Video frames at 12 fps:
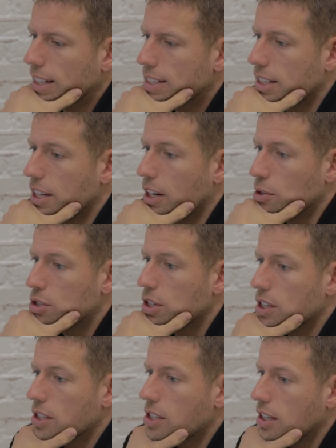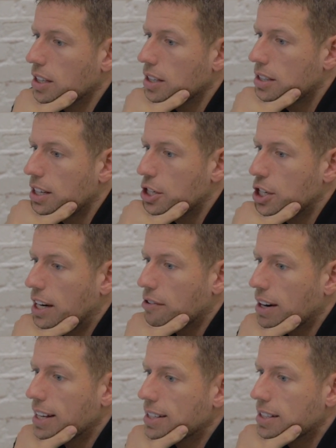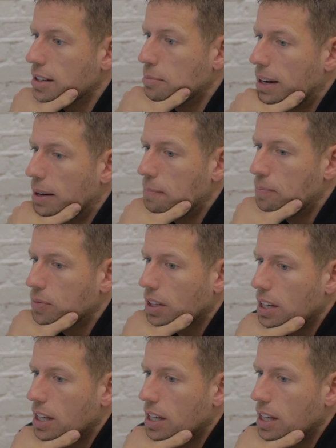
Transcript: to generate some